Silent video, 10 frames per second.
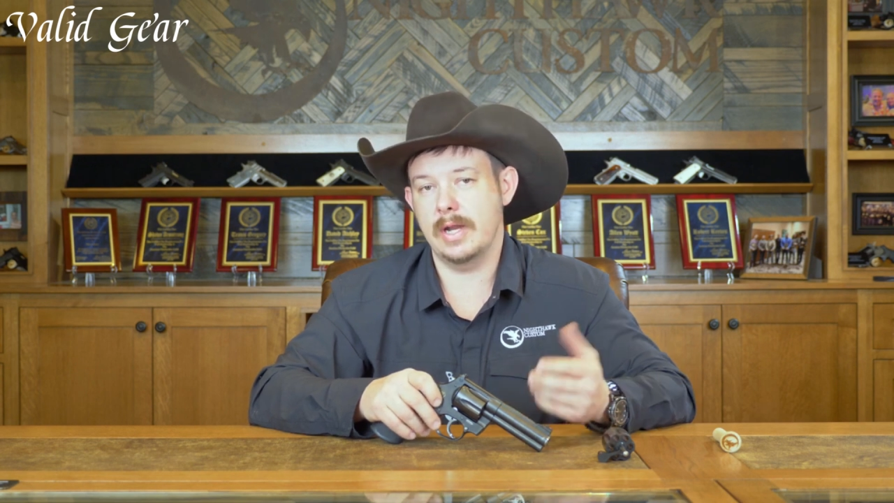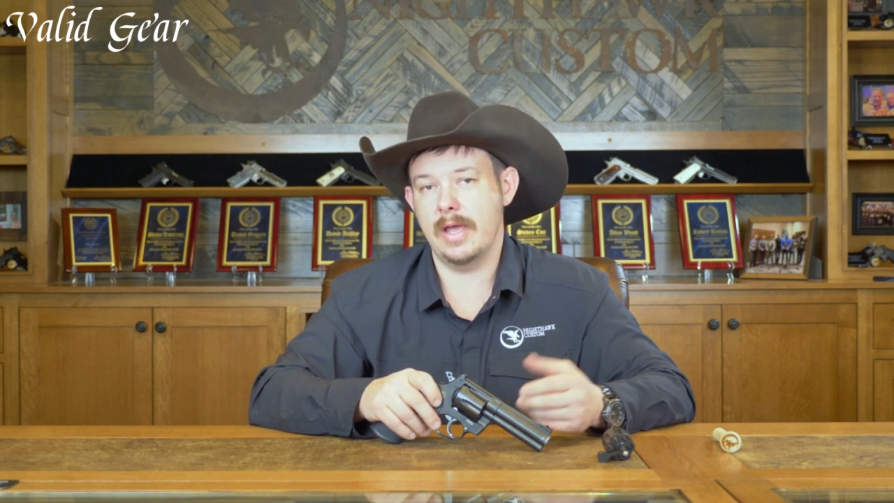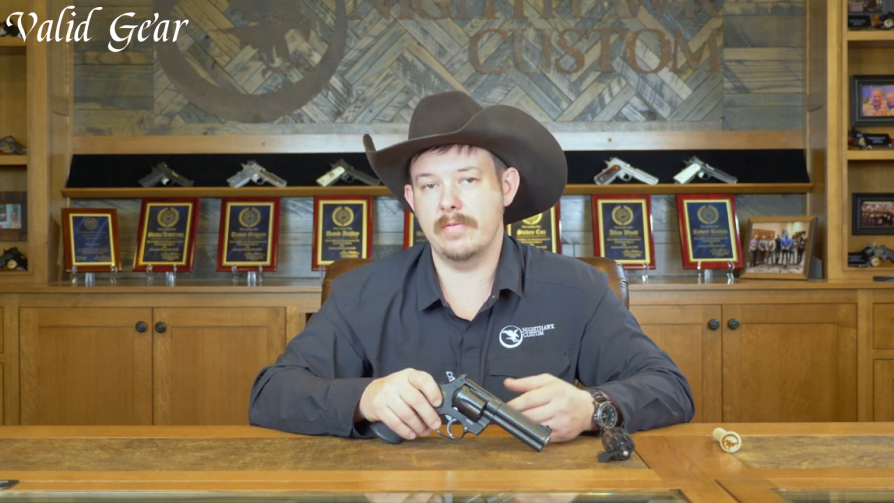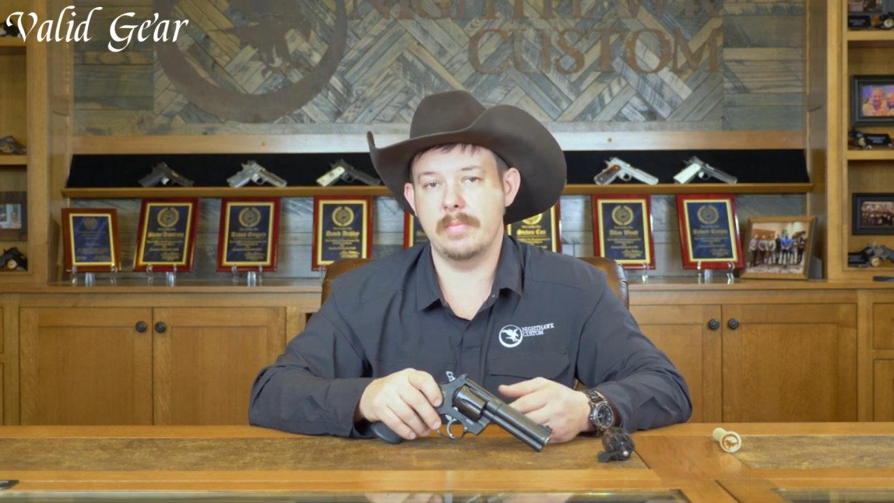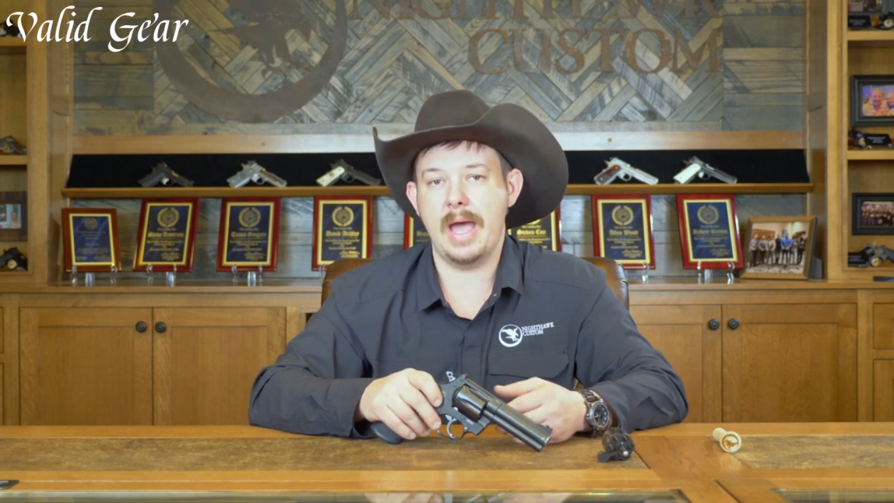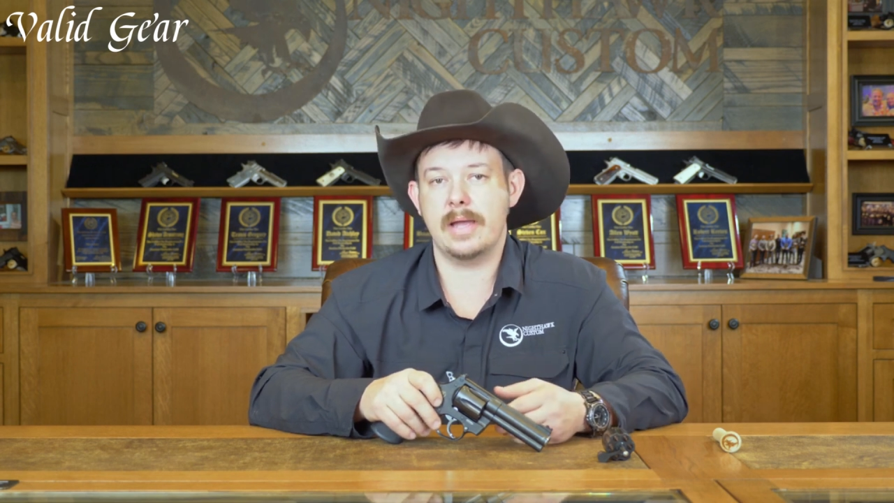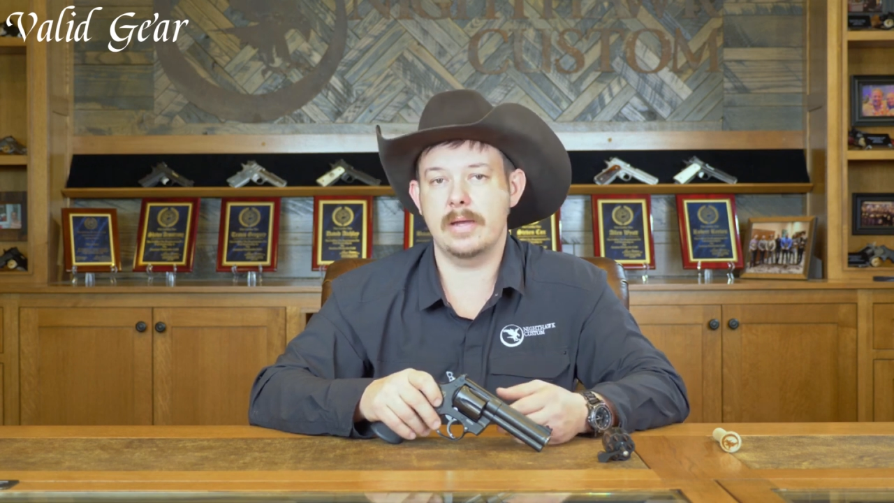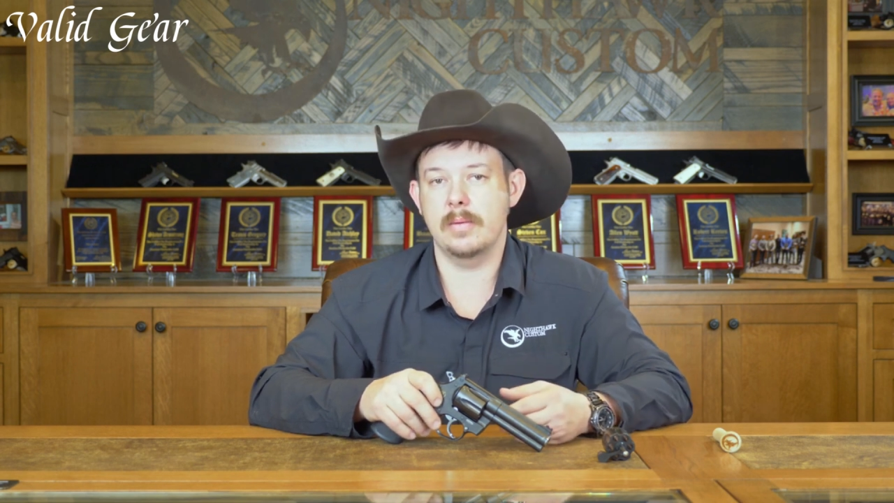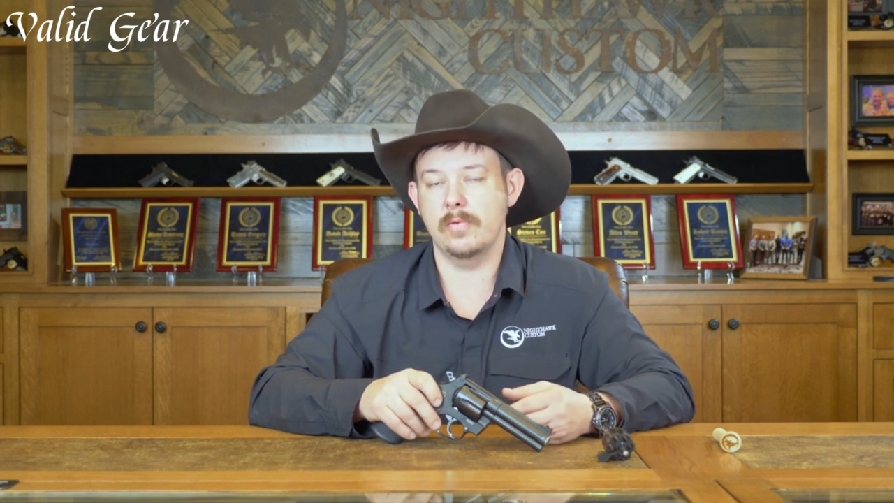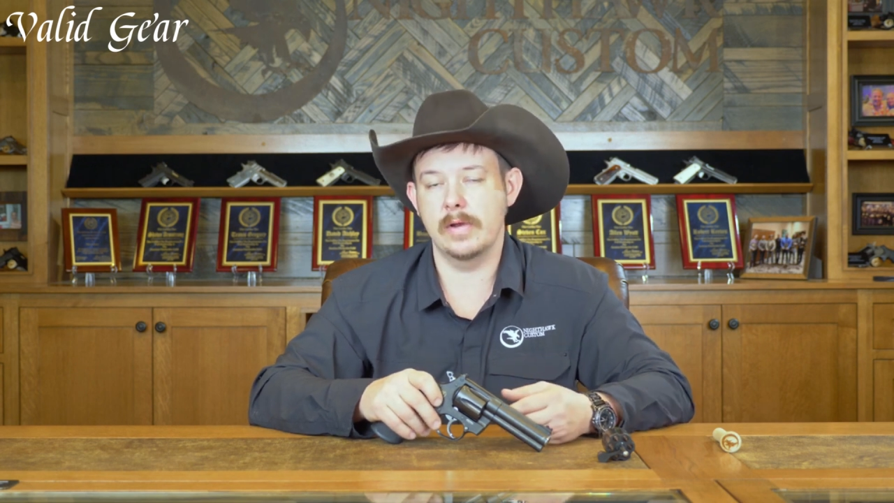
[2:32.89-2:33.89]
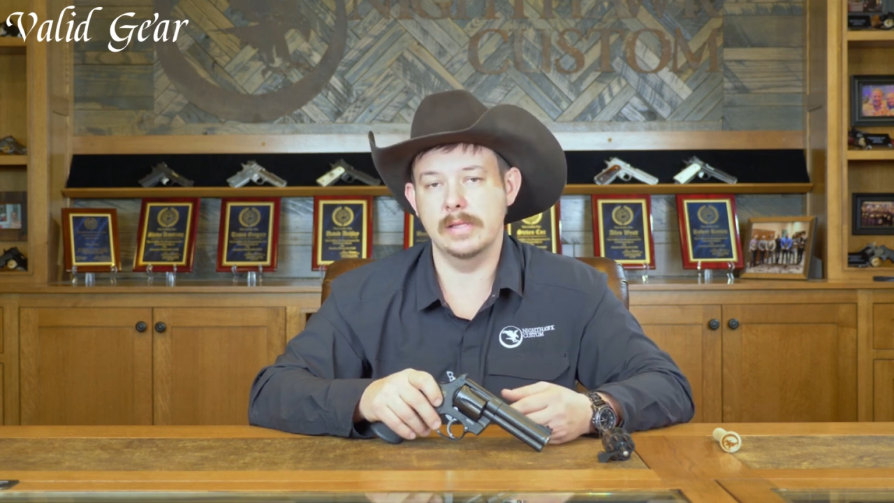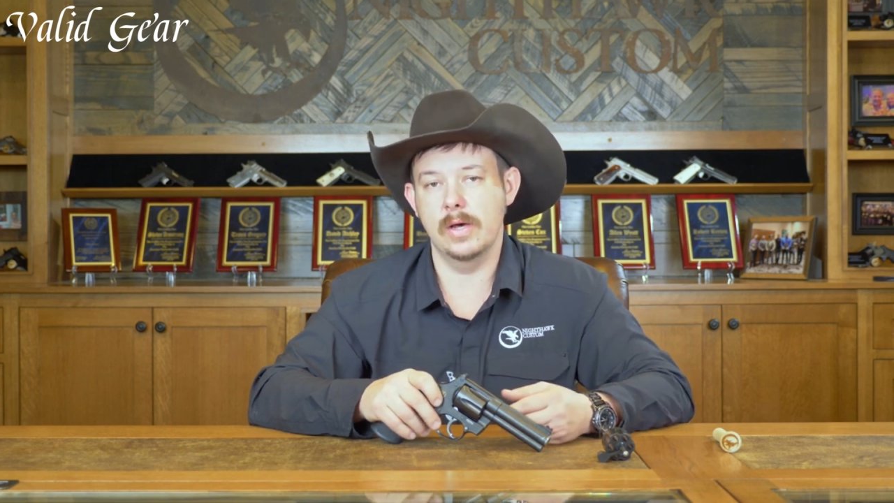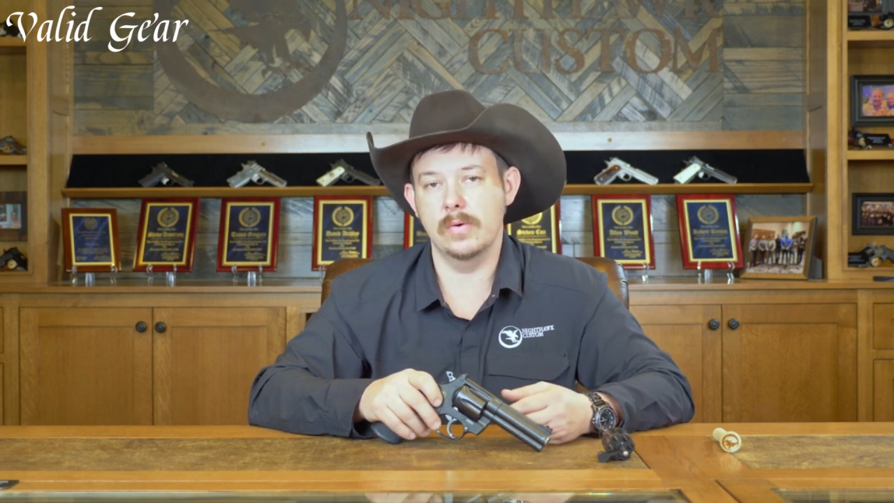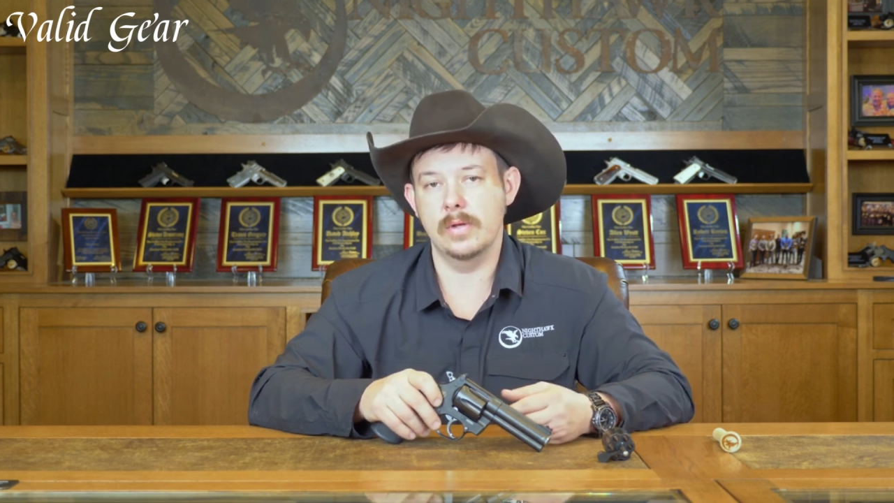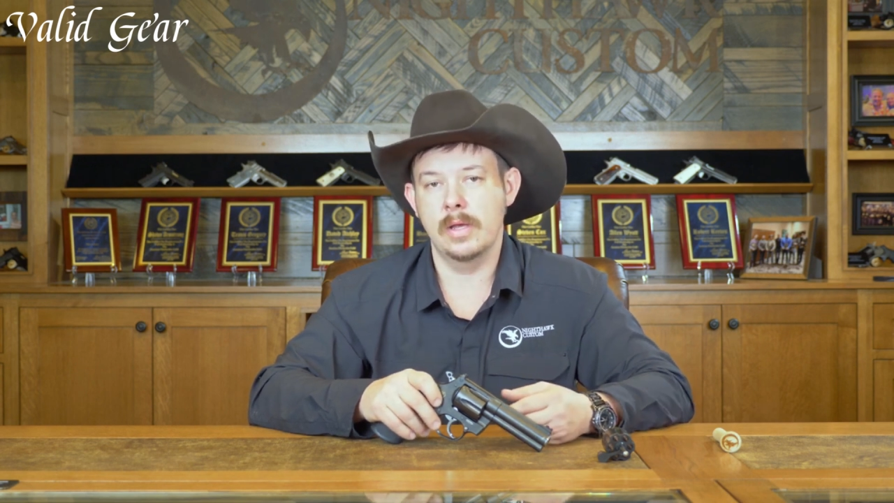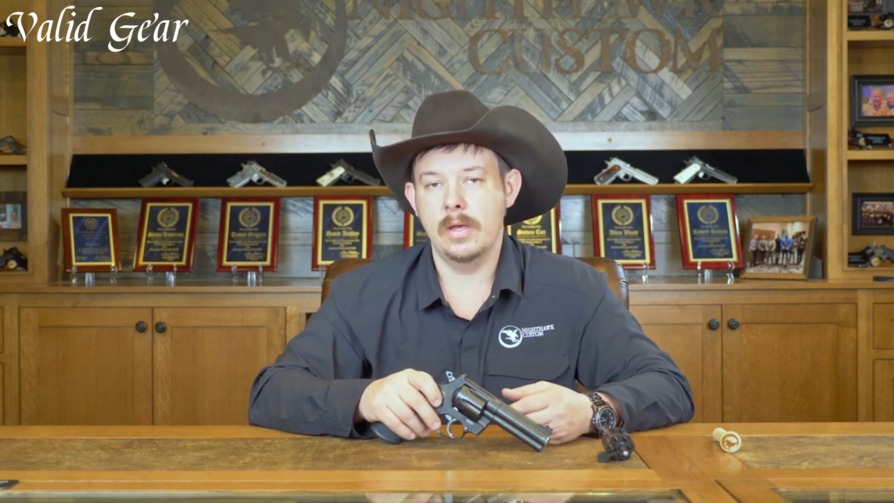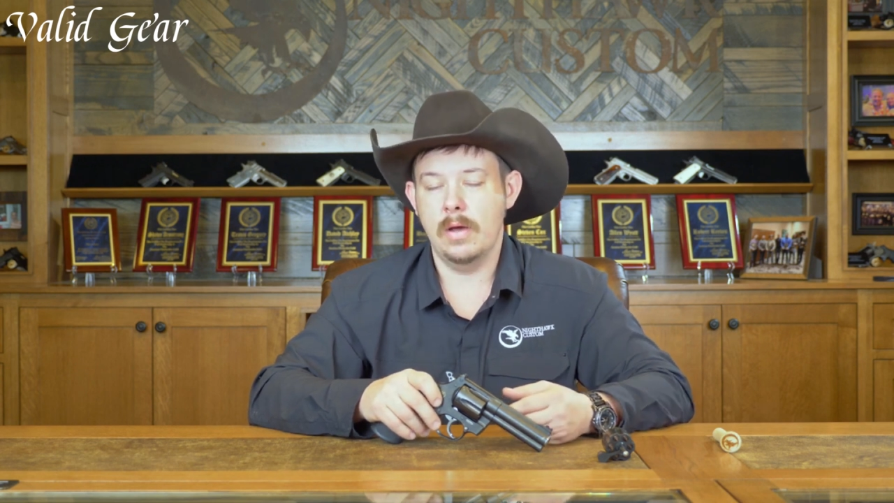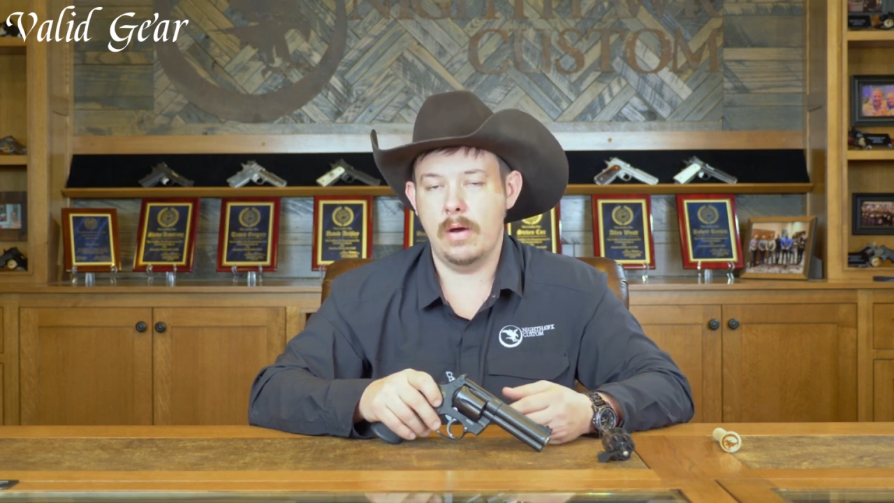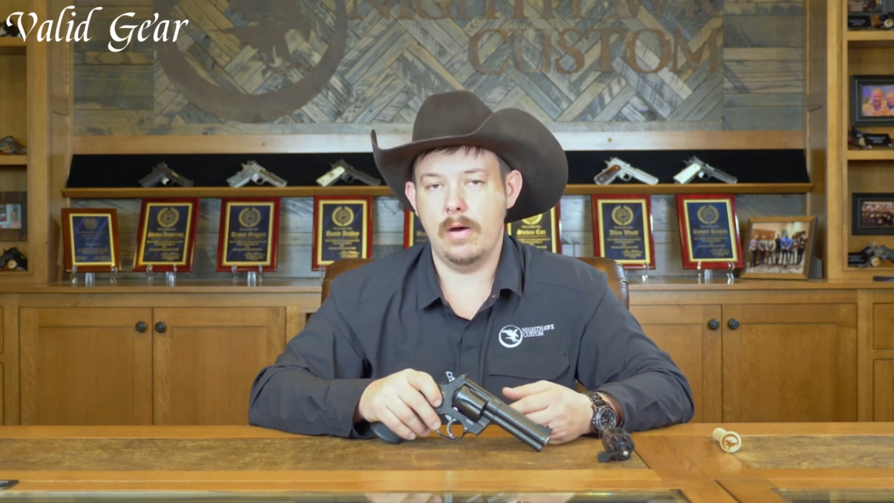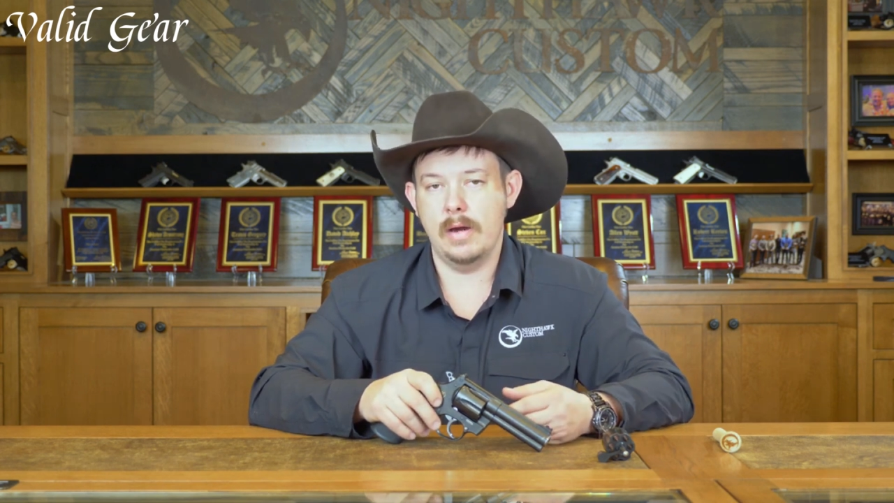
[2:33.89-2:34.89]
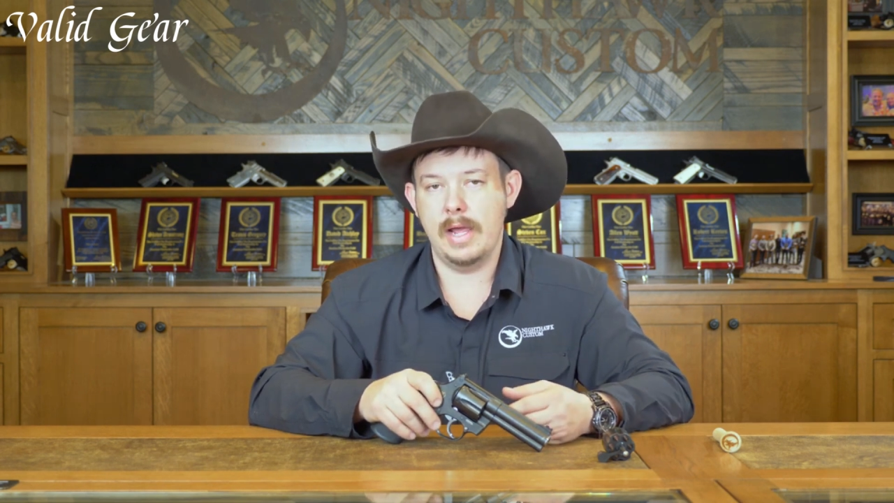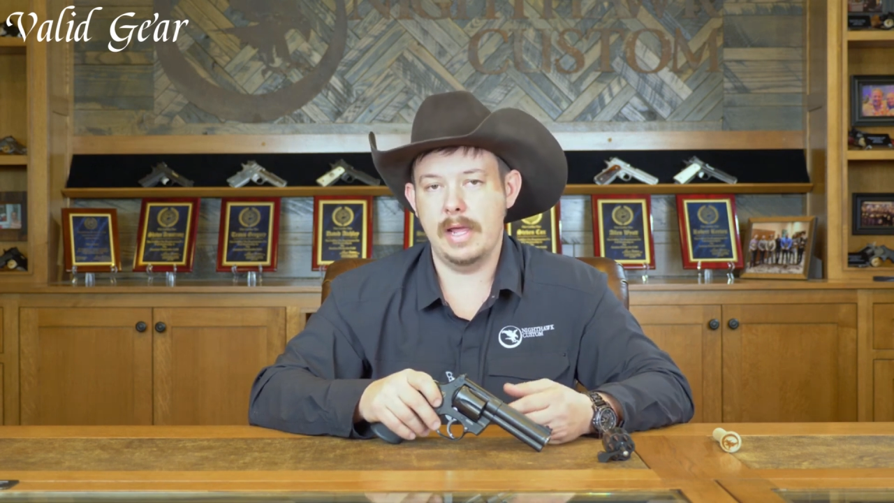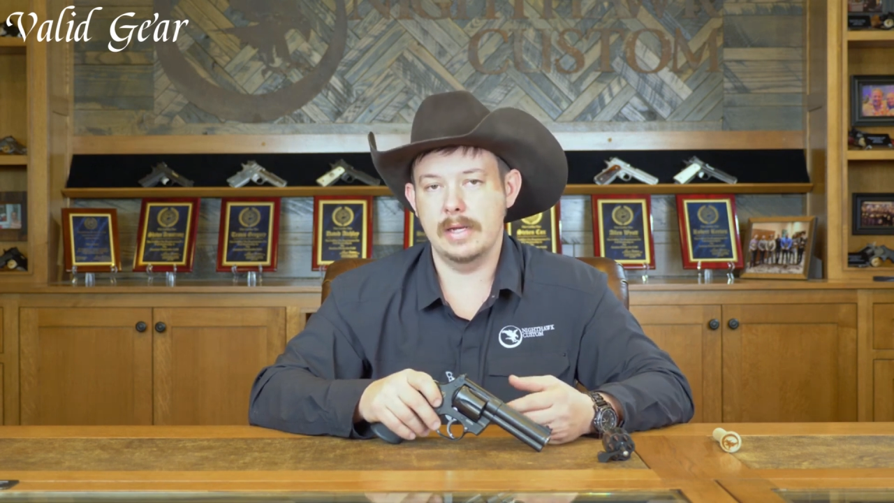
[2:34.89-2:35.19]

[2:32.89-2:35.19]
for a truly exceptional concealed